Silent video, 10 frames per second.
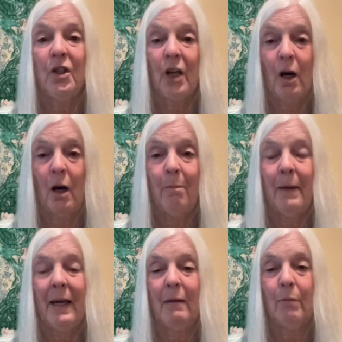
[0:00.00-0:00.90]
top
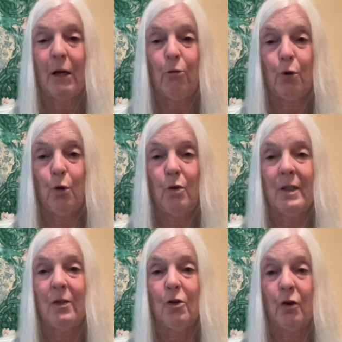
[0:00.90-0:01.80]
and my root
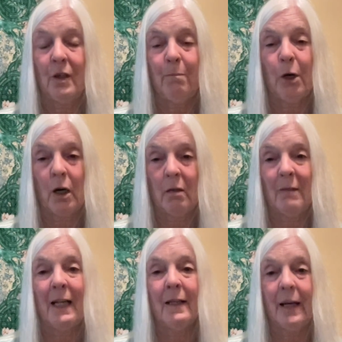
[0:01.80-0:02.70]
toward the bottom.
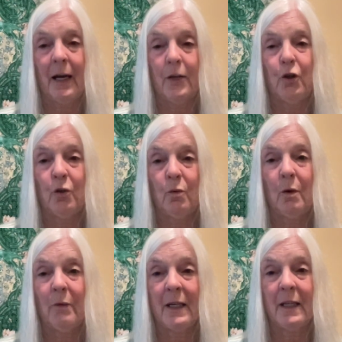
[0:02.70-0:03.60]
I'll guide you when
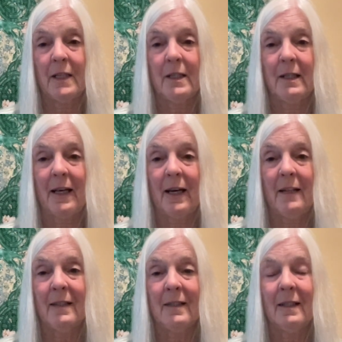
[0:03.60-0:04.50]
we get into
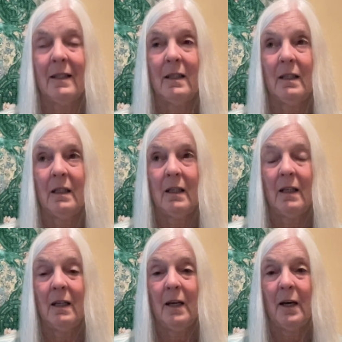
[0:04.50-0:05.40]
that.
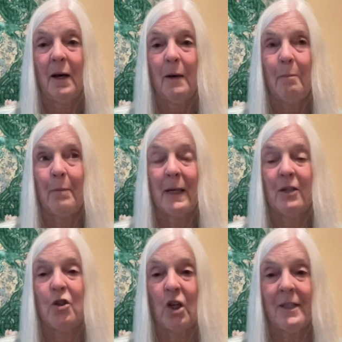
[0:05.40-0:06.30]

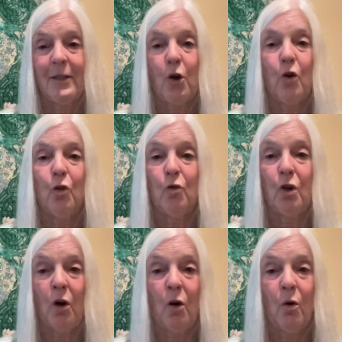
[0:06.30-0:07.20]
But just so you
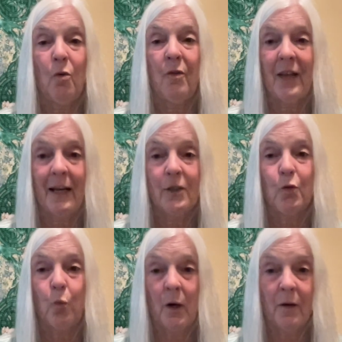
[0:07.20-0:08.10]
know, that's
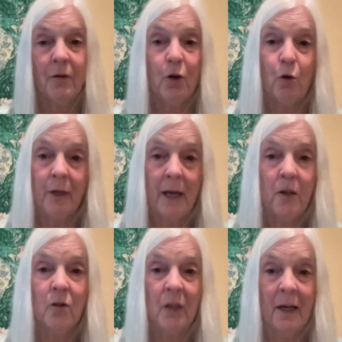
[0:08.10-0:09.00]
where the
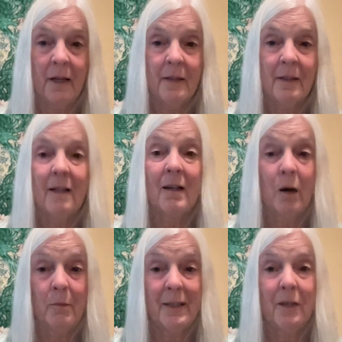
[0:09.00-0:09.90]
creator light
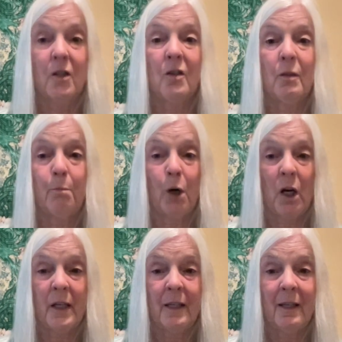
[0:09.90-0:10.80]
comes into the
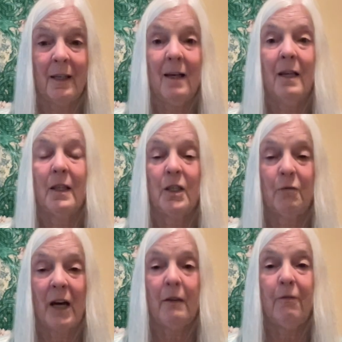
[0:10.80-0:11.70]
body. The
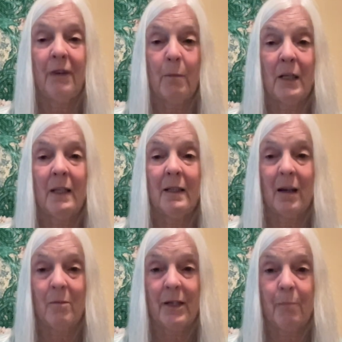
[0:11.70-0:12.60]
divine feminine
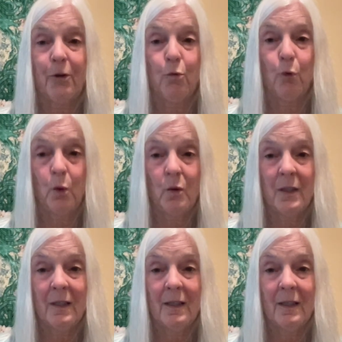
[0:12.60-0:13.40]
comes up the root.